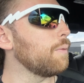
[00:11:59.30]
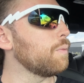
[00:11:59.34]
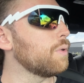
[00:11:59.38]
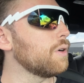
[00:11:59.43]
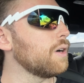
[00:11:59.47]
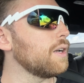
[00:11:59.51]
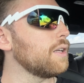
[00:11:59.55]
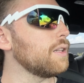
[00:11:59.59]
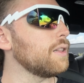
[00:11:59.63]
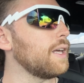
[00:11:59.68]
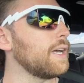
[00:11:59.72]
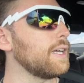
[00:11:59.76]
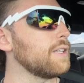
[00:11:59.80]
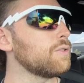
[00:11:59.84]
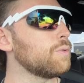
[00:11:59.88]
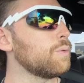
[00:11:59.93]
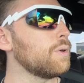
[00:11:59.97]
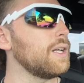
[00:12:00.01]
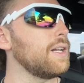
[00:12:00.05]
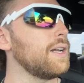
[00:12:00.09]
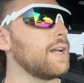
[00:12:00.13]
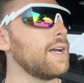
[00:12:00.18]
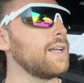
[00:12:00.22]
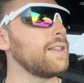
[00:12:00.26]
at like
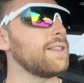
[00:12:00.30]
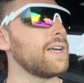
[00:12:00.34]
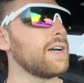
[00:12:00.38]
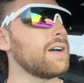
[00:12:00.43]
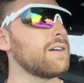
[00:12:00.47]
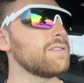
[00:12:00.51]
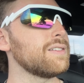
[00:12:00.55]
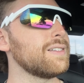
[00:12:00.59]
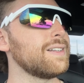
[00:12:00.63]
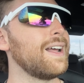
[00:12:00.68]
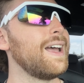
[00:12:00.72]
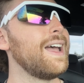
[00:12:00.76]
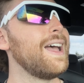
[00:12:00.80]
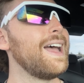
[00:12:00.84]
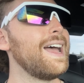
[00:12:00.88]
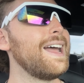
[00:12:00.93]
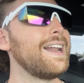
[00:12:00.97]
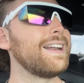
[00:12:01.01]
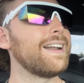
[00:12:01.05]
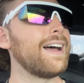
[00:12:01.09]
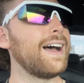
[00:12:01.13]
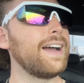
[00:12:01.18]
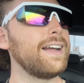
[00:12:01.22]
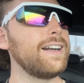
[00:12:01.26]

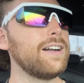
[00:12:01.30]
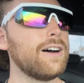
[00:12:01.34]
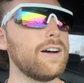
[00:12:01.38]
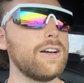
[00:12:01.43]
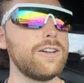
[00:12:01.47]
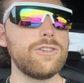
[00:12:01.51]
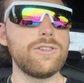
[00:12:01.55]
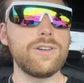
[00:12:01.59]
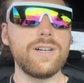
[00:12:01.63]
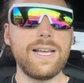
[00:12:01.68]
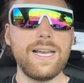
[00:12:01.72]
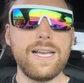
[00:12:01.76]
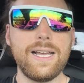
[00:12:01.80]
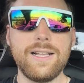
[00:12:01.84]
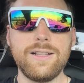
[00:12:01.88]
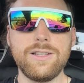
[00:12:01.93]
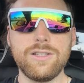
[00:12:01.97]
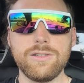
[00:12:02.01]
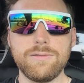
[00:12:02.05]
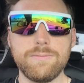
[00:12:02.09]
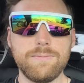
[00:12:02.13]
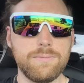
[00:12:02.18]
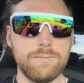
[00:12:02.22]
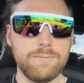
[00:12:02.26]
29,900
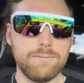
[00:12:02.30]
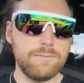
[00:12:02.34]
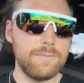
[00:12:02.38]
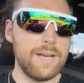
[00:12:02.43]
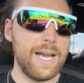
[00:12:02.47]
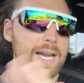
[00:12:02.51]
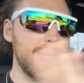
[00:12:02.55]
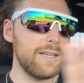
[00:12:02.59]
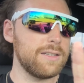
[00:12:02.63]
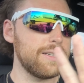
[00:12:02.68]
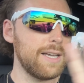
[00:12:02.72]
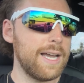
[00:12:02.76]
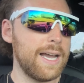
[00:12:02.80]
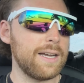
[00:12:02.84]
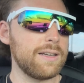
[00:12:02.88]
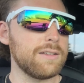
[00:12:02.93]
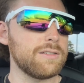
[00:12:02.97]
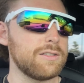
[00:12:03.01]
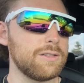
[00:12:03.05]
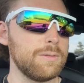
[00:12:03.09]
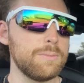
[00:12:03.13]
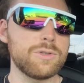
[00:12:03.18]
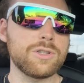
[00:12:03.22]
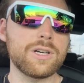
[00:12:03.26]
in XX
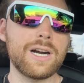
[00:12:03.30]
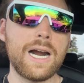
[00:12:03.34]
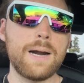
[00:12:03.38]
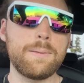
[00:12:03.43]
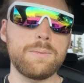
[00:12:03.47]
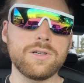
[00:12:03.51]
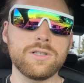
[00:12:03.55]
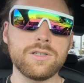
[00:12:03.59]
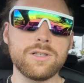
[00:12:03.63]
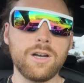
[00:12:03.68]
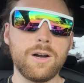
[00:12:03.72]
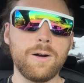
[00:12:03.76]
subscribers.